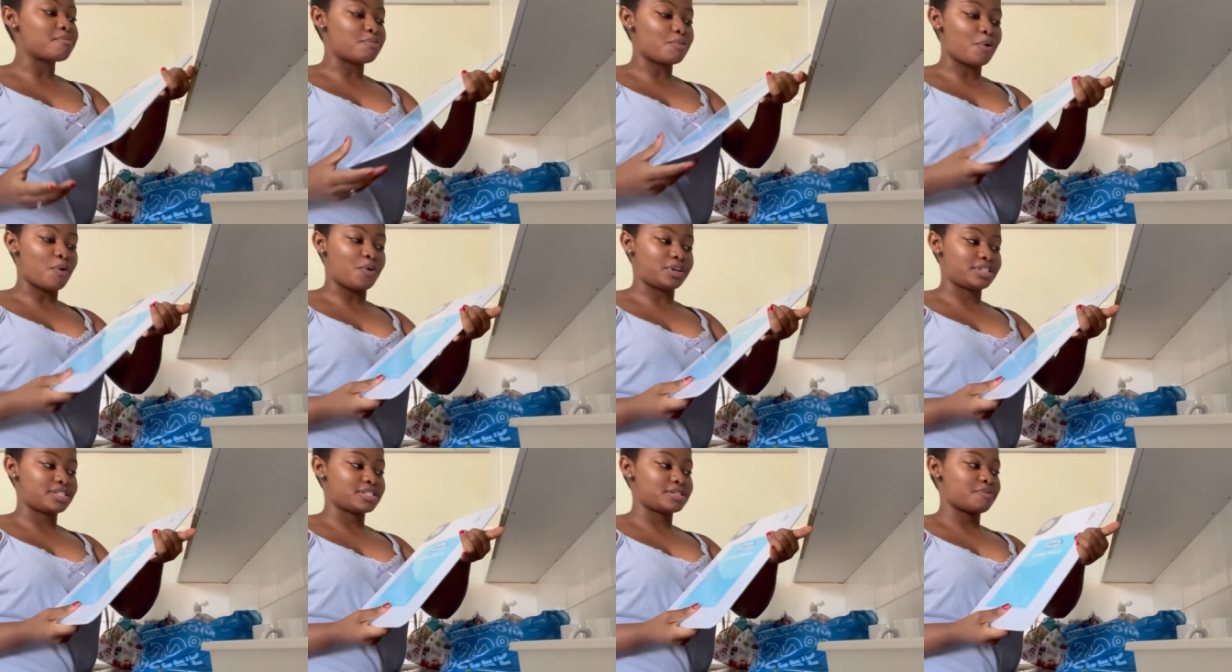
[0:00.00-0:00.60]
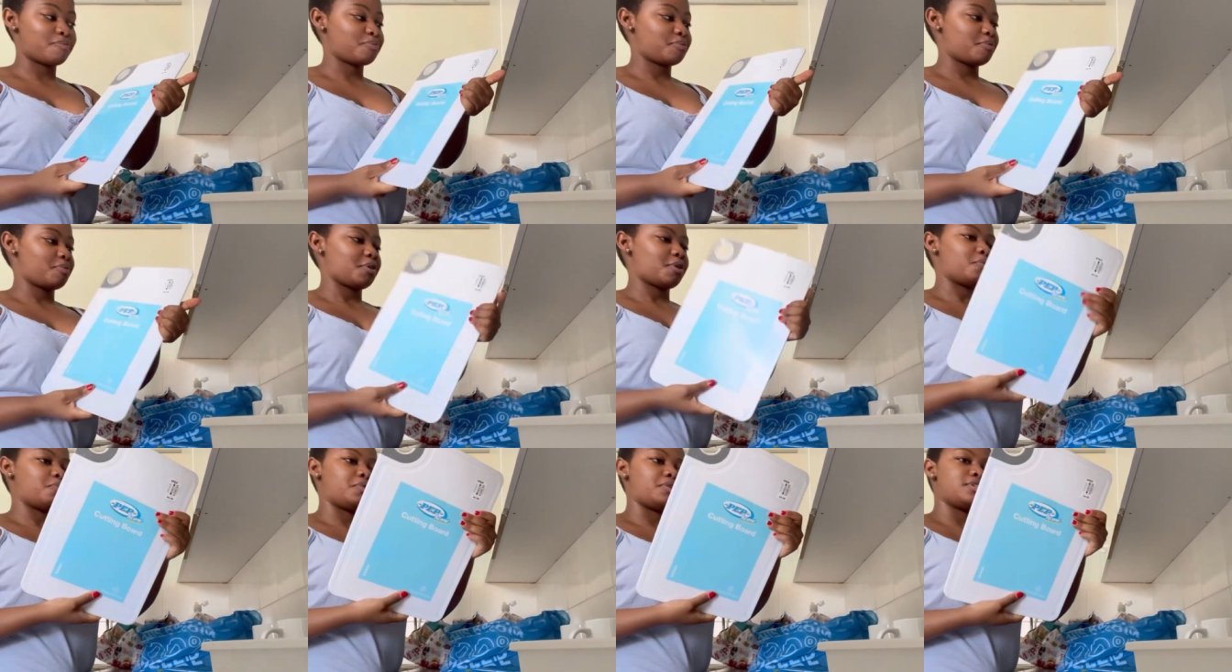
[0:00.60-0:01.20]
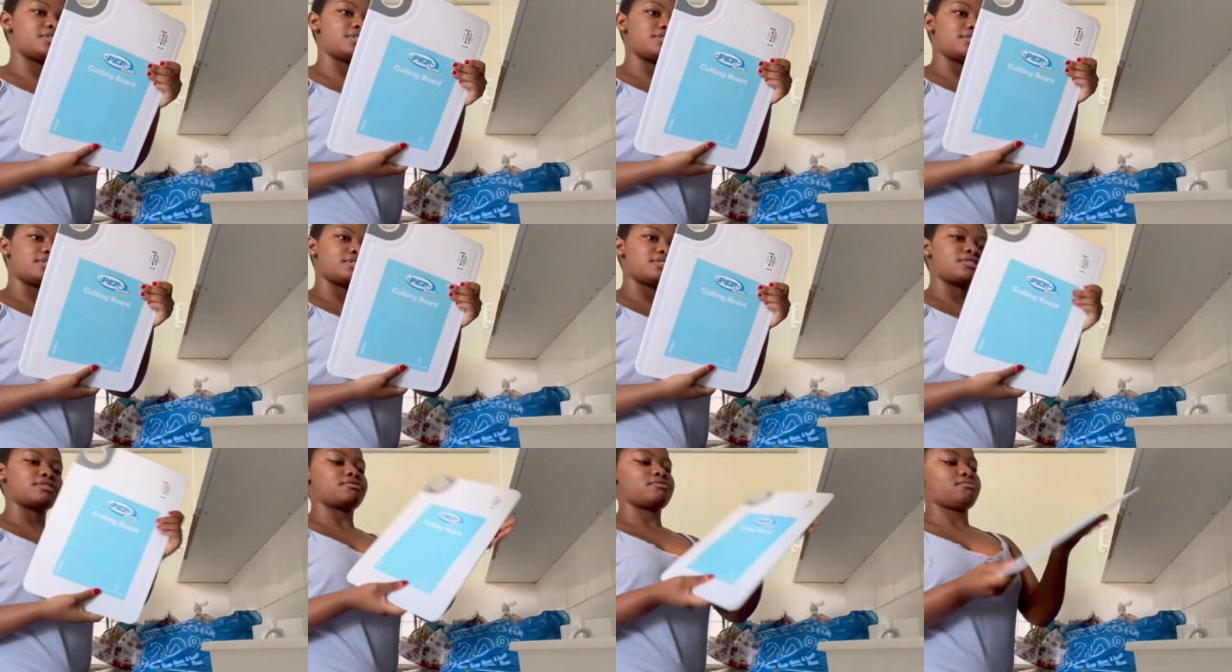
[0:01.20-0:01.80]
board, which
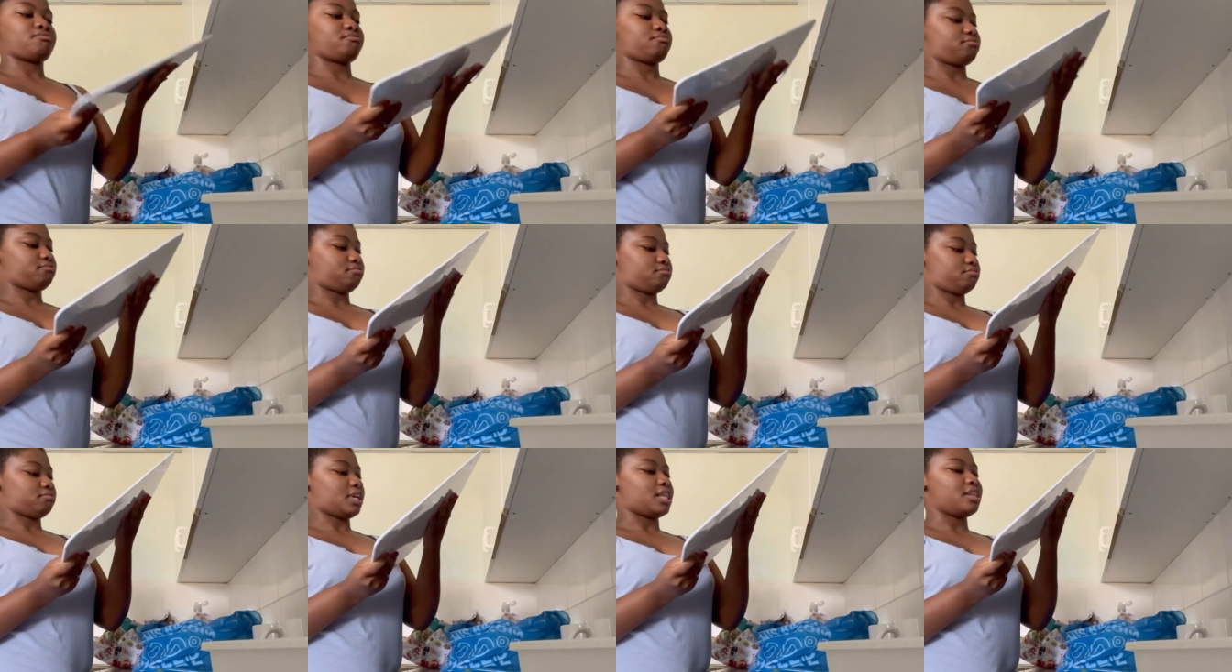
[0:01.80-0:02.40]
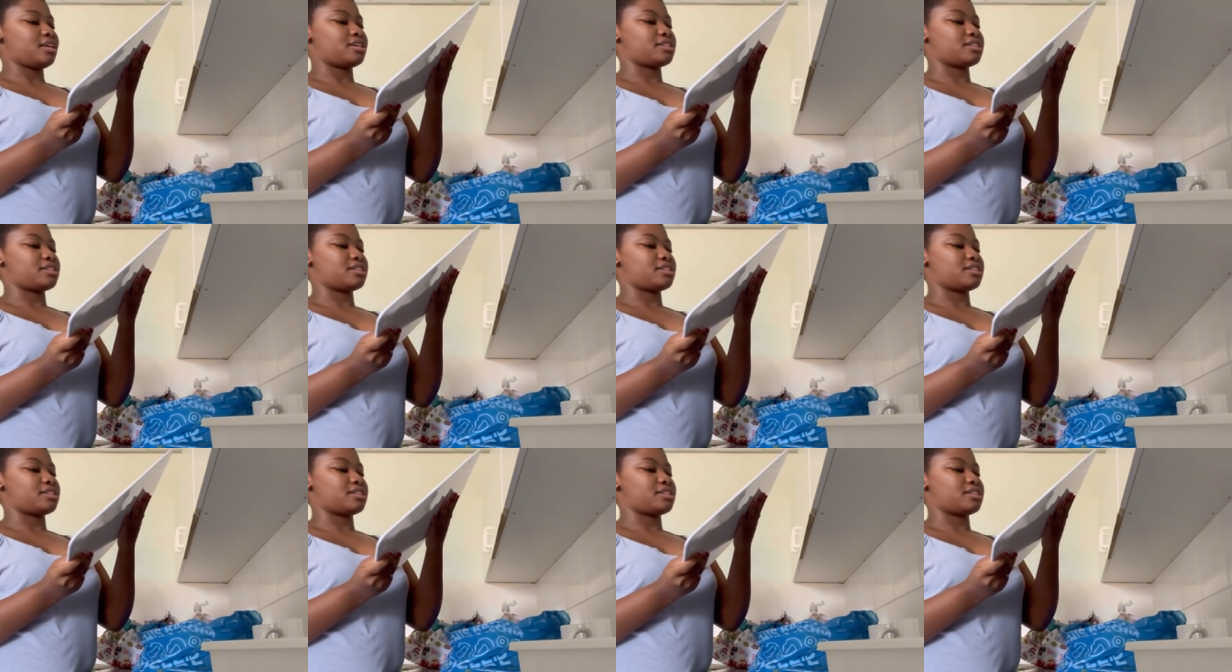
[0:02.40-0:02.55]
is, I think